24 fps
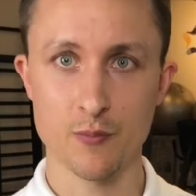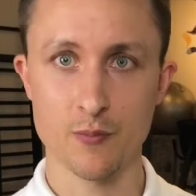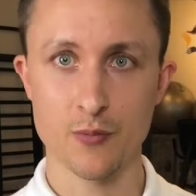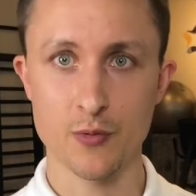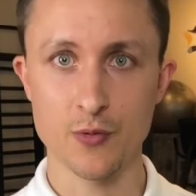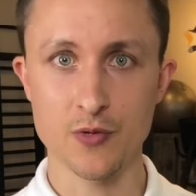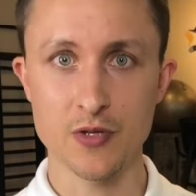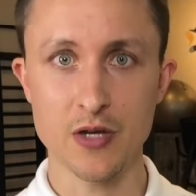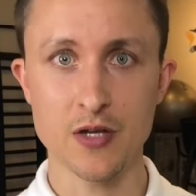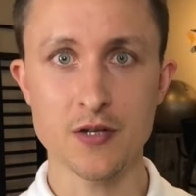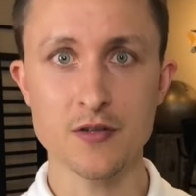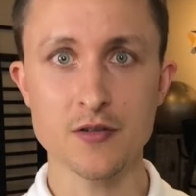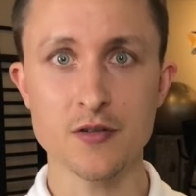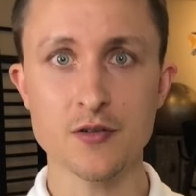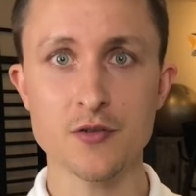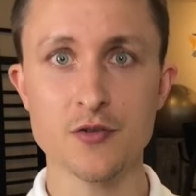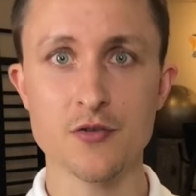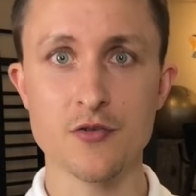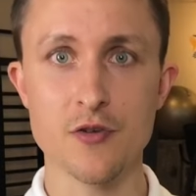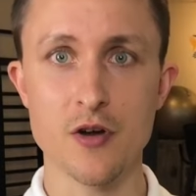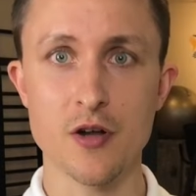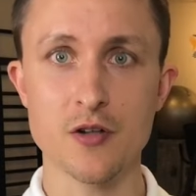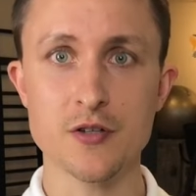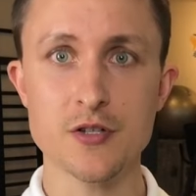Pudendal
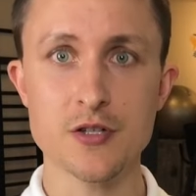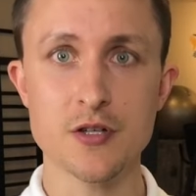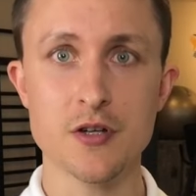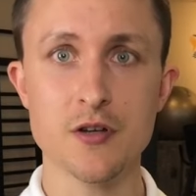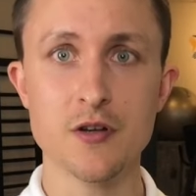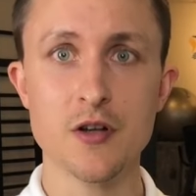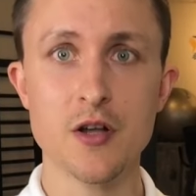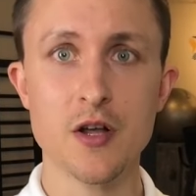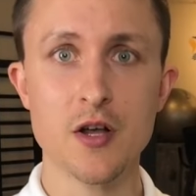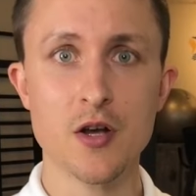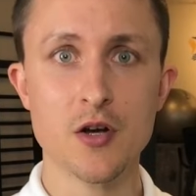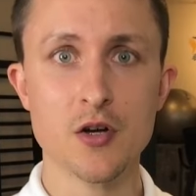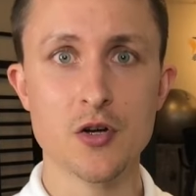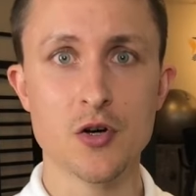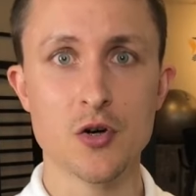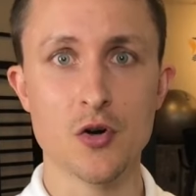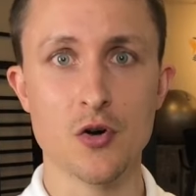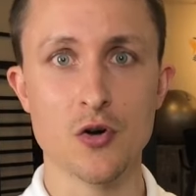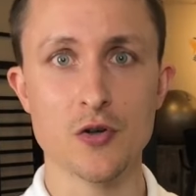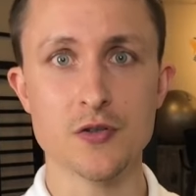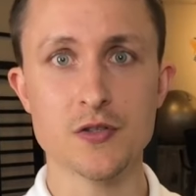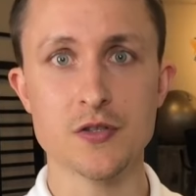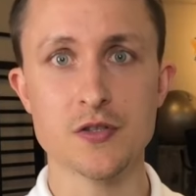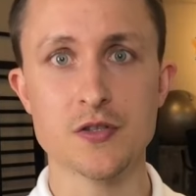neuralgia
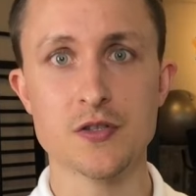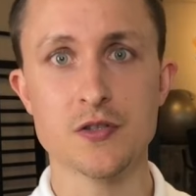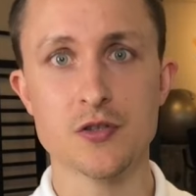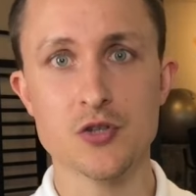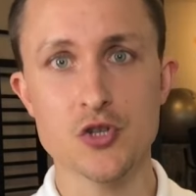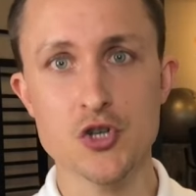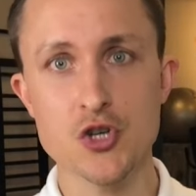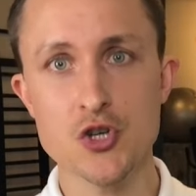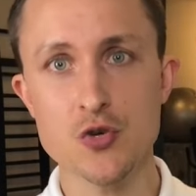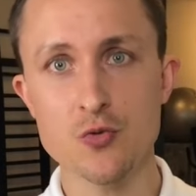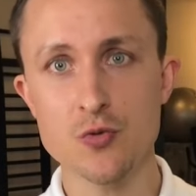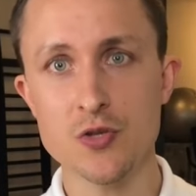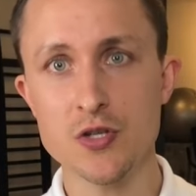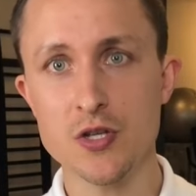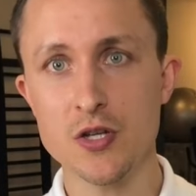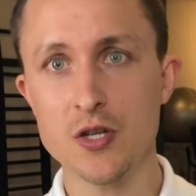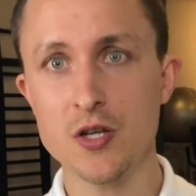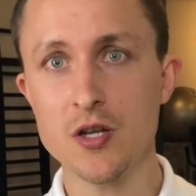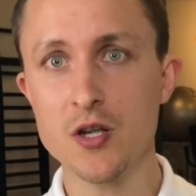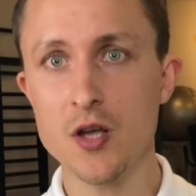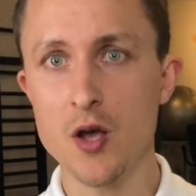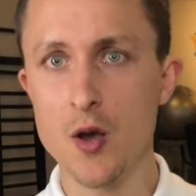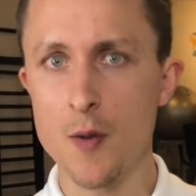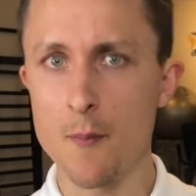causes
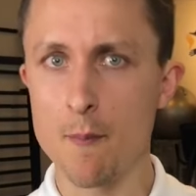shooting,